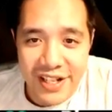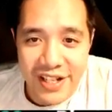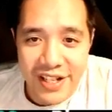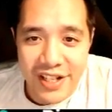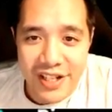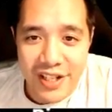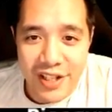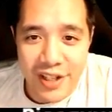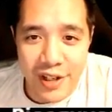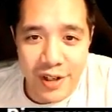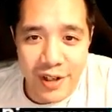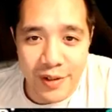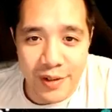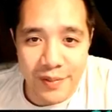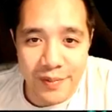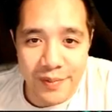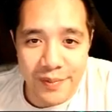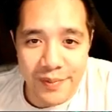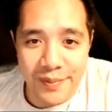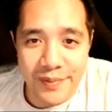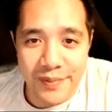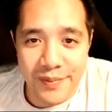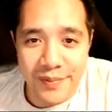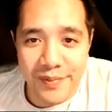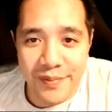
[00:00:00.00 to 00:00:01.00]
So,
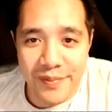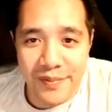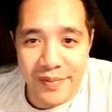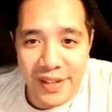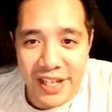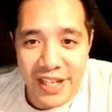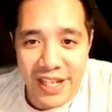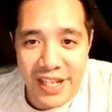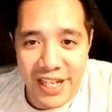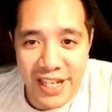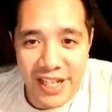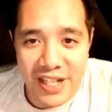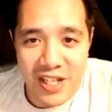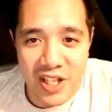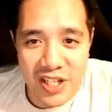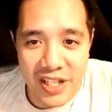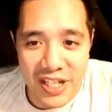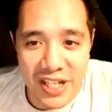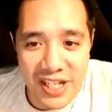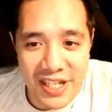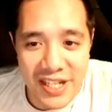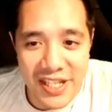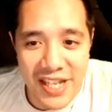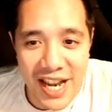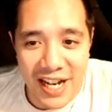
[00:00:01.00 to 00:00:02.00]
he just
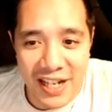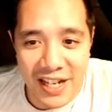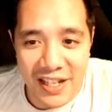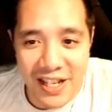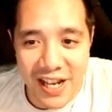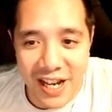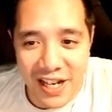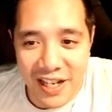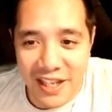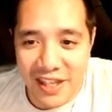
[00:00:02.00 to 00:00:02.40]
says knock-knock